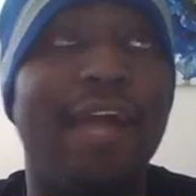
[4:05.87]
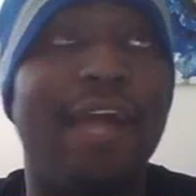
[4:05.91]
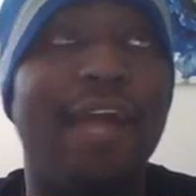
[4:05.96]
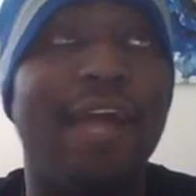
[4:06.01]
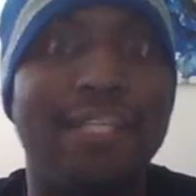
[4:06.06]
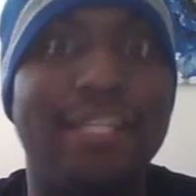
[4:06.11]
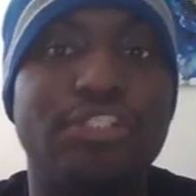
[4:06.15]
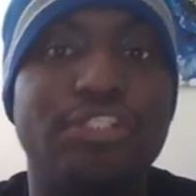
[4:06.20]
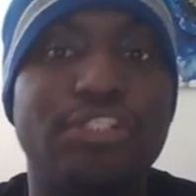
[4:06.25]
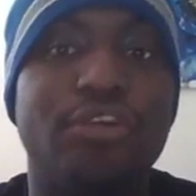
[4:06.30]

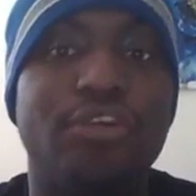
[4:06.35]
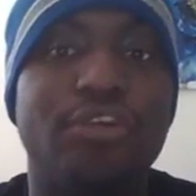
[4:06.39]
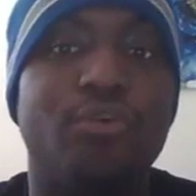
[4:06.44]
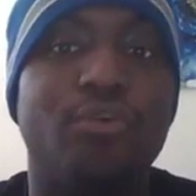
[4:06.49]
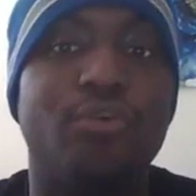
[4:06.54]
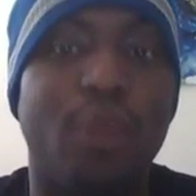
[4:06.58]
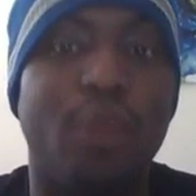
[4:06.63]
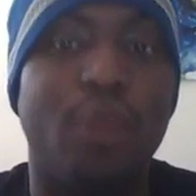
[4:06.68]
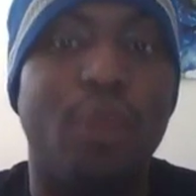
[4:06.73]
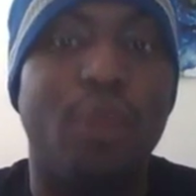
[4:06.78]
unless you're
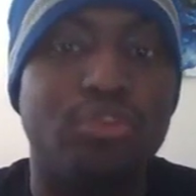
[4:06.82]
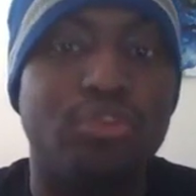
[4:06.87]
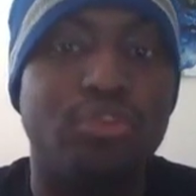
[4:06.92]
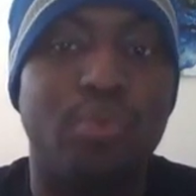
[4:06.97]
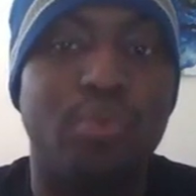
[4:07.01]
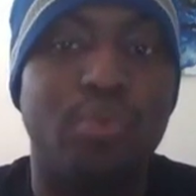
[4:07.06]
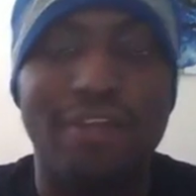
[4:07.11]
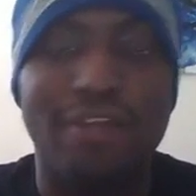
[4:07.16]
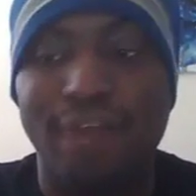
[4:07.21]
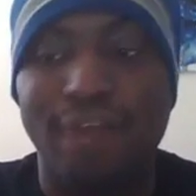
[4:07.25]
1 through
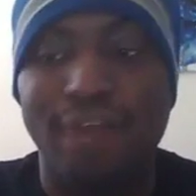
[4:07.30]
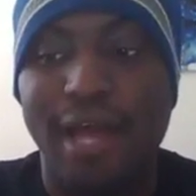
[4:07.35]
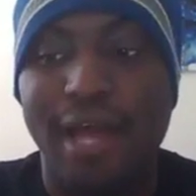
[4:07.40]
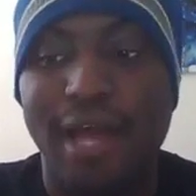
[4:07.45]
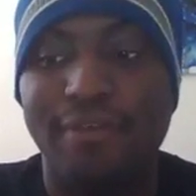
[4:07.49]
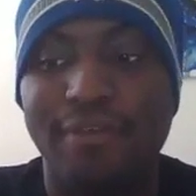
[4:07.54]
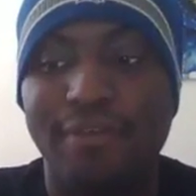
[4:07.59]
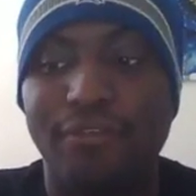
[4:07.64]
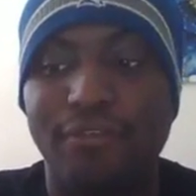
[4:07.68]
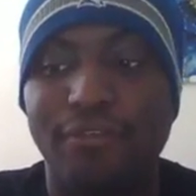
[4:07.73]

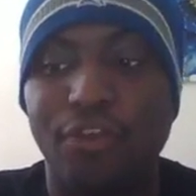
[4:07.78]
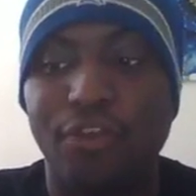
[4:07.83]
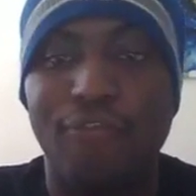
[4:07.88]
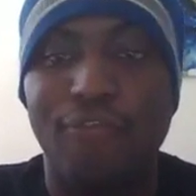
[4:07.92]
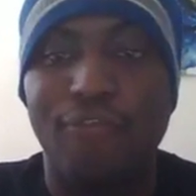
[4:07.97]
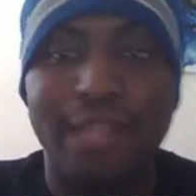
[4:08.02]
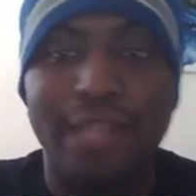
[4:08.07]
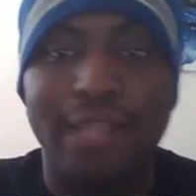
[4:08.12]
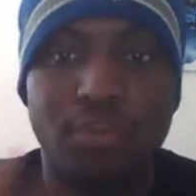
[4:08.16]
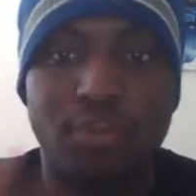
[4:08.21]
25, if you're
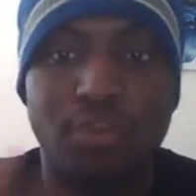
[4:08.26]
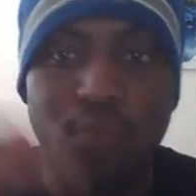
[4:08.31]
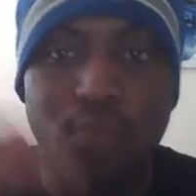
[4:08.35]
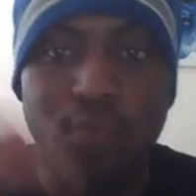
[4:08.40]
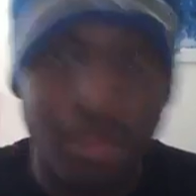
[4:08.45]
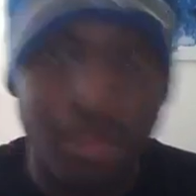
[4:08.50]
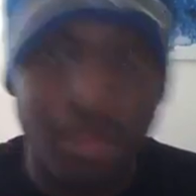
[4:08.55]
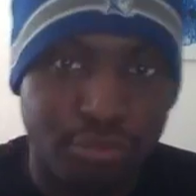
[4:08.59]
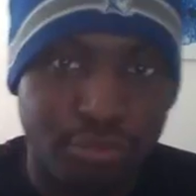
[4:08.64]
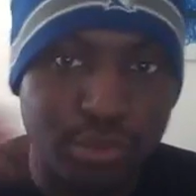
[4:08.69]
ranked
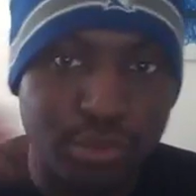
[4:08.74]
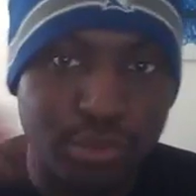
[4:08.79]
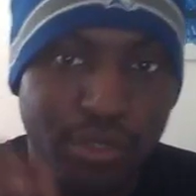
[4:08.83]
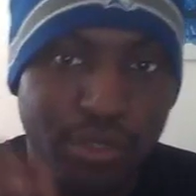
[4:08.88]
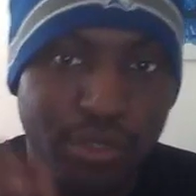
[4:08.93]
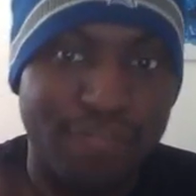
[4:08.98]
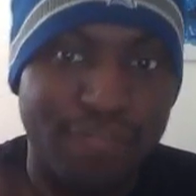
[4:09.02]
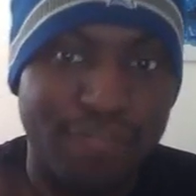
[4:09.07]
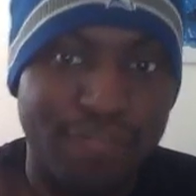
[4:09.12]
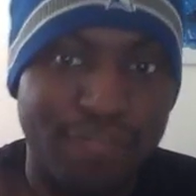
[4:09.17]
1 through
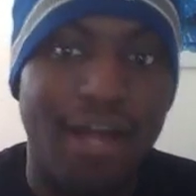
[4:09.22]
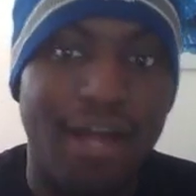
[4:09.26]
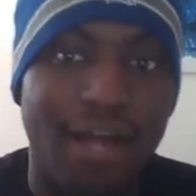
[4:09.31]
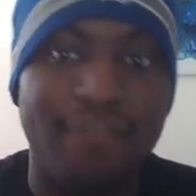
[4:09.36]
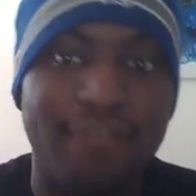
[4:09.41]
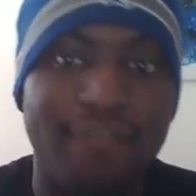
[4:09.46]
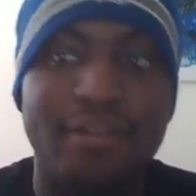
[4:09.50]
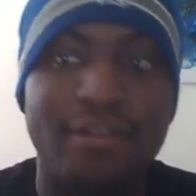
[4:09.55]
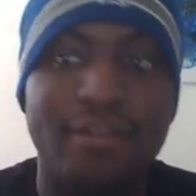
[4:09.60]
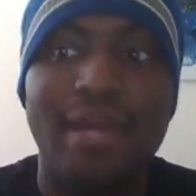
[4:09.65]

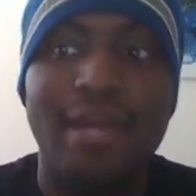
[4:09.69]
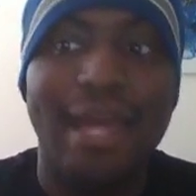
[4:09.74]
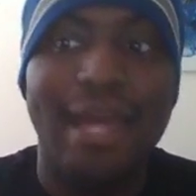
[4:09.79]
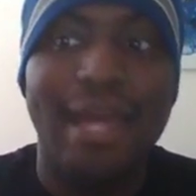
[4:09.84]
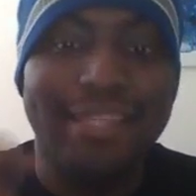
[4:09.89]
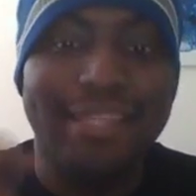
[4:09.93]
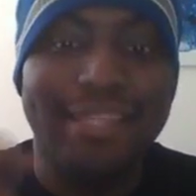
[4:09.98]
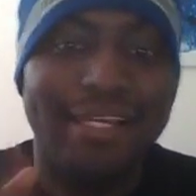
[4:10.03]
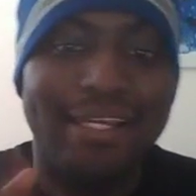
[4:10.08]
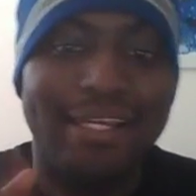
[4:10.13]
25
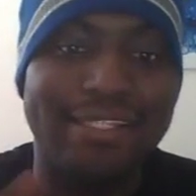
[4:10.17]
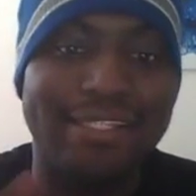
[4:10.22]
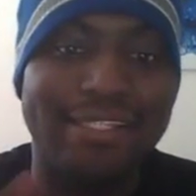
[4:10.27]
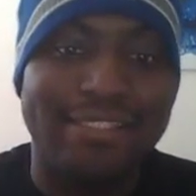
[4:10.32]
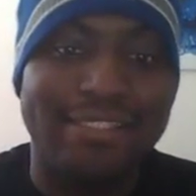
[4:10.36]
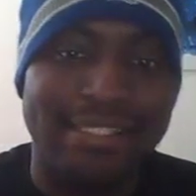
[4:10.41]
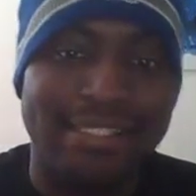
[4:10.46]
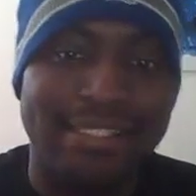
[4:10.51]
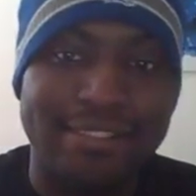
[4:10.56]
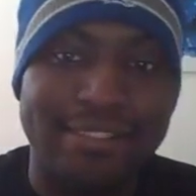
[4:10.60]
at the end of the
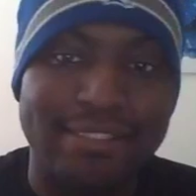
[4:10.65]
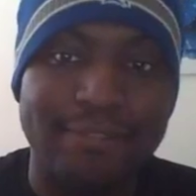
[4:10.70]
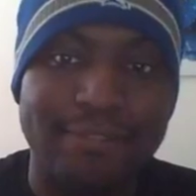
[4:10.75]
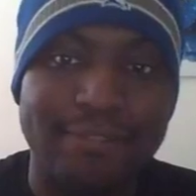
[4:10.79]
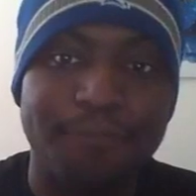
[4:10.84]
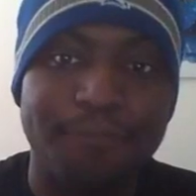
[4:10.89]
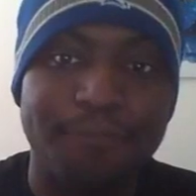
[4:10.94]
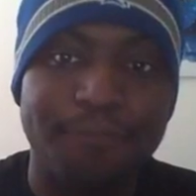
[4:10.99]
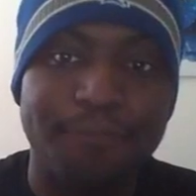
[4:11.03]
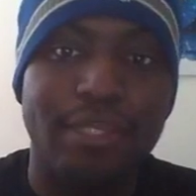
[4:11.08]
season,
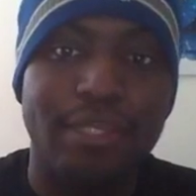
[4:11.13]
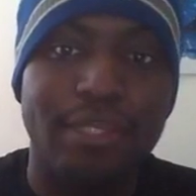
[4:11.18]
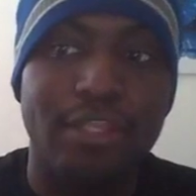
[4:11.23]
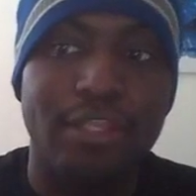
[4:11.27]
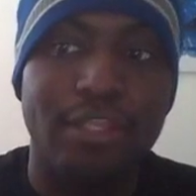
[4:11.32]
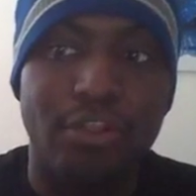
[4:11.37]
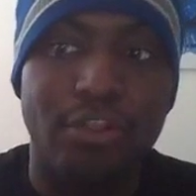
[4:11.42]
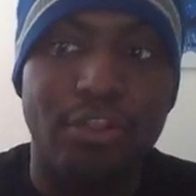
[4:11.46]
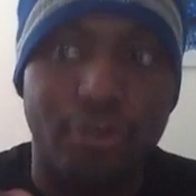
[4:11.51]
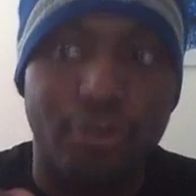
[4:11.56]

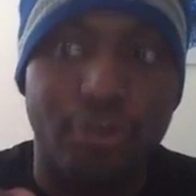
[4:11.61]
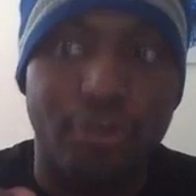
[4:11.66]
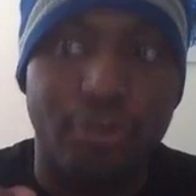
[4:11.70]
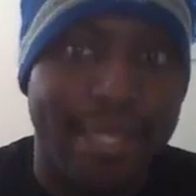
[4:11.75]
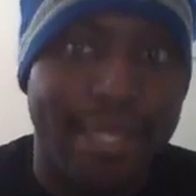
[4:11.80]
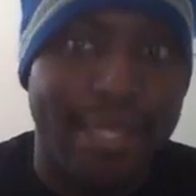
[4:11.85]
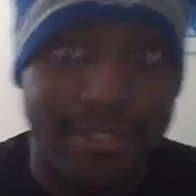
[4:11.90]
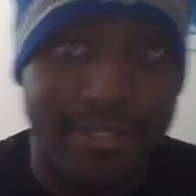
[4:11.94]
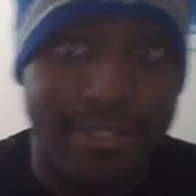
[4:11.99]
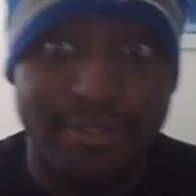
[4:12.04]
you're
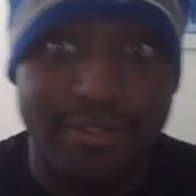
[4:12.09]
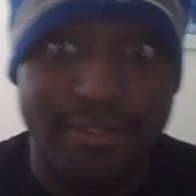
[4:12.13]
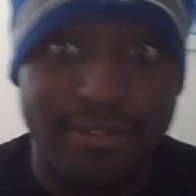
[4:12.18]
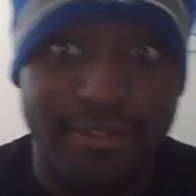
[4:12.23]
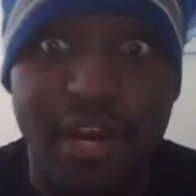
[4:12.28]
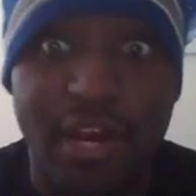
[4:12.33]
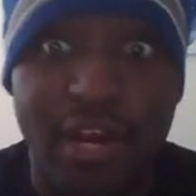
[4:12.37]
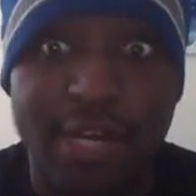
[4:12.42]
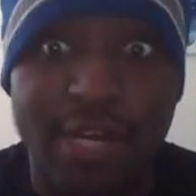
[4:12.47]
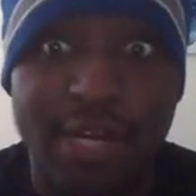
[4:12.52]
in.
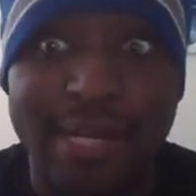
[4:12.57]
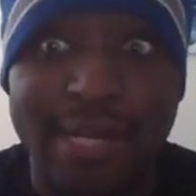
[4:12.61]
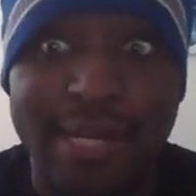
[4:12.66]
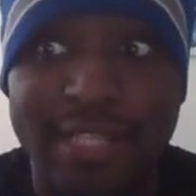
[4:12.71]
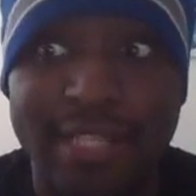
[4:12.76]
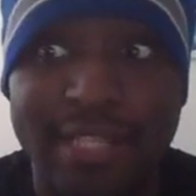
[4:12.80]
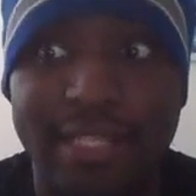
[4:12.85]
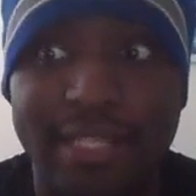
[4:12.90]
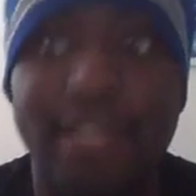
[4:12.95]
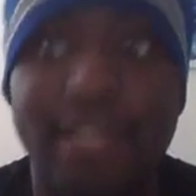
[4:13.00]
You're
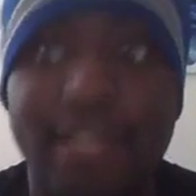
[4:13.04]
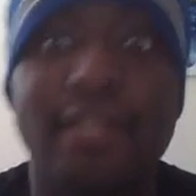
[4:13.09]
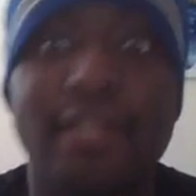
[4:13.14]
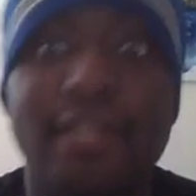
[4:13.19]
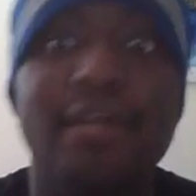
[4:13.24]
automatically in.